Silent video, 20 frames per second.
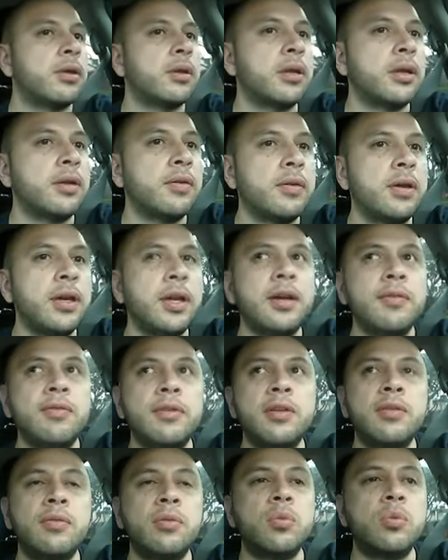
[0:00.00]
Never have,
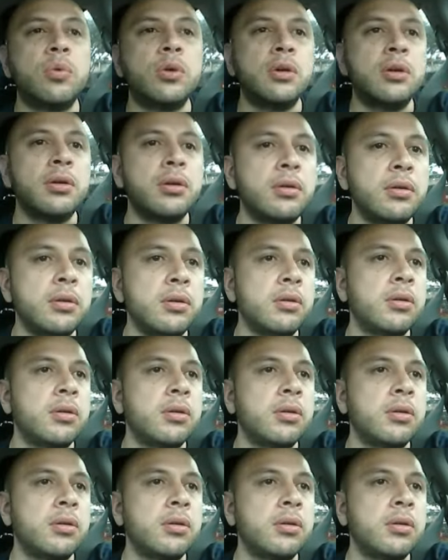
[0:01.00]
never will.